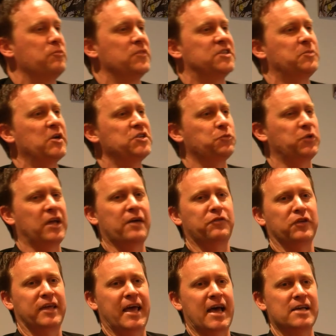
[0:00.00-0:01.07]
Especially when you have
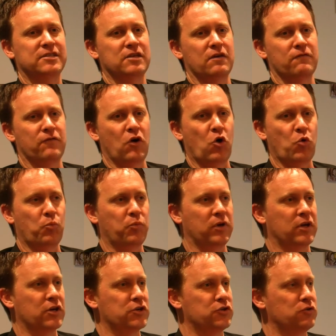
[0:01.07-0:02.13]
to cast that vote,
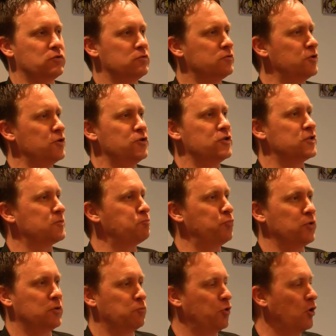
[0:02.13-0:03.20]
because you just
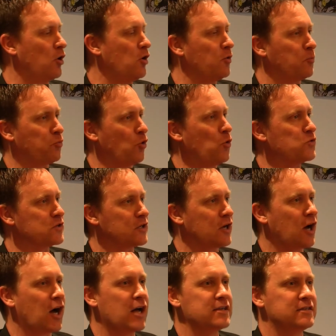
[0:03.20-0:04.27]
put all the pros and
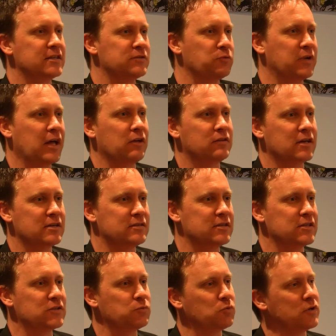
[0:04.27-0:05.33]
cons. This one outdoes
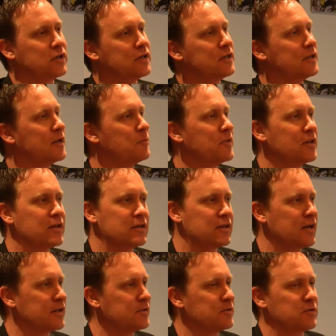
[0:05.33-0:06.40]
this one. I mean,
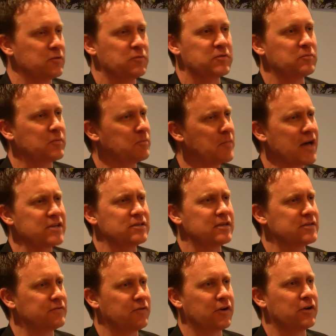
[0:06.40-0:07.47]
I imagine
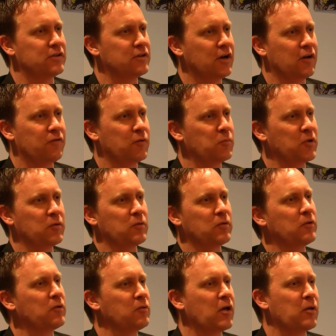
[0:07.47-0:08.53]
it's very tough. I mean,
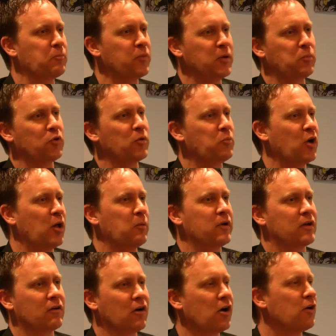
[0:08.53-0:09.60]
a lot of people in the public
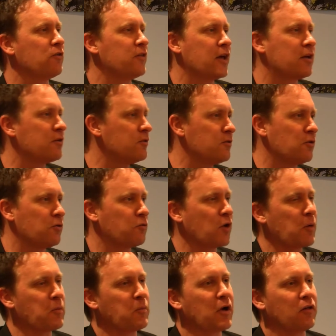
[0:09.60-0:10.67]
go, oh, they can
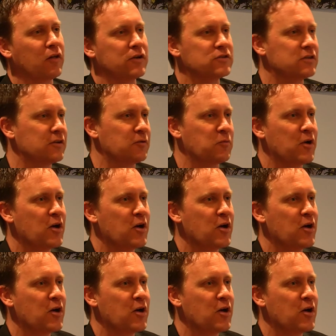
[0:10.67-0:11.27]
gripe about legislature,